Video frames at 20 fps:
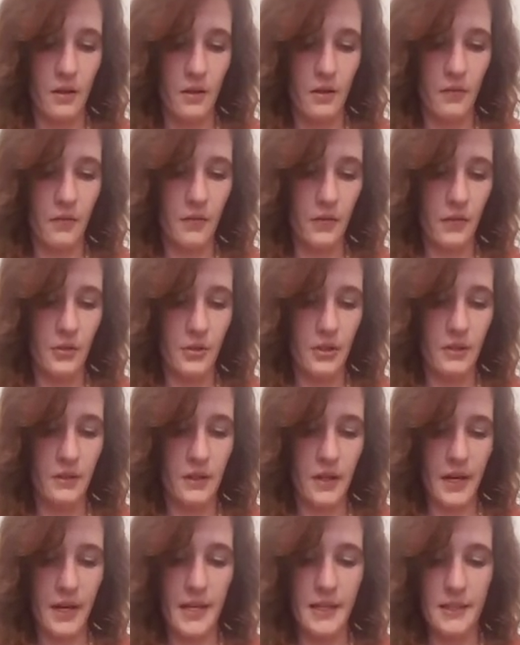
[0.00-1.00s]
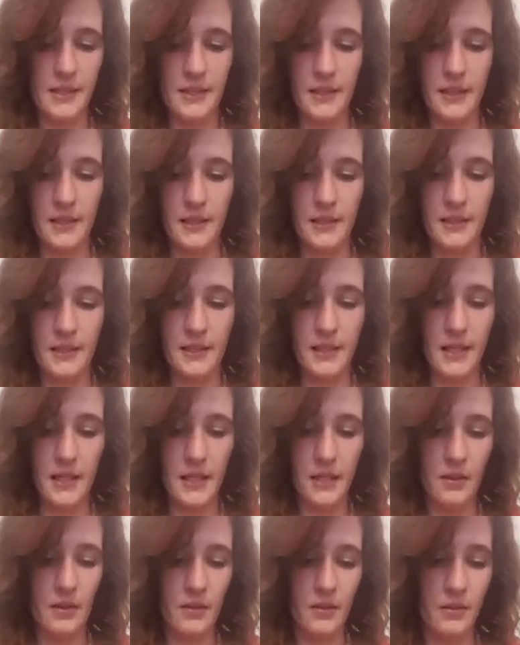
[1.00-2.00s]
for July
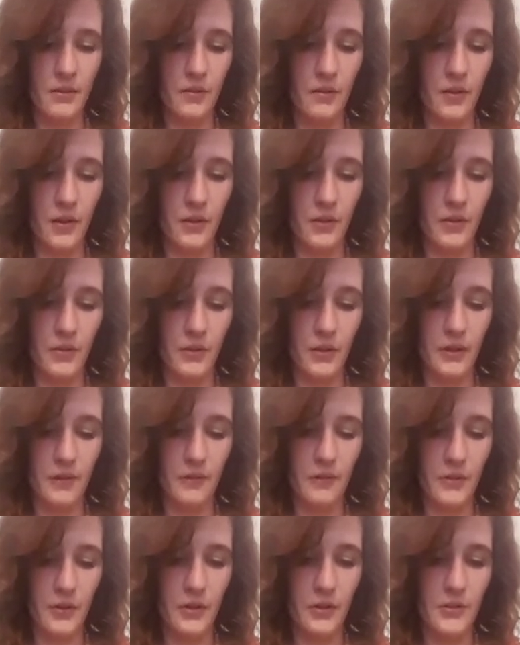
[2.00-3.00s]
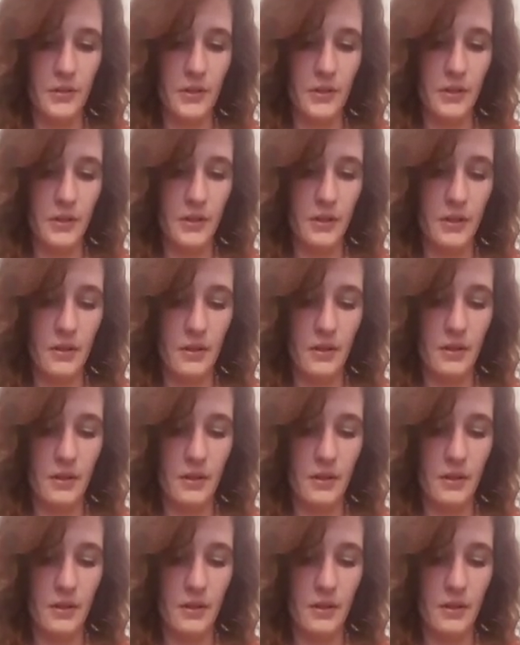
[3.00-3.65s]
16 through the 31st,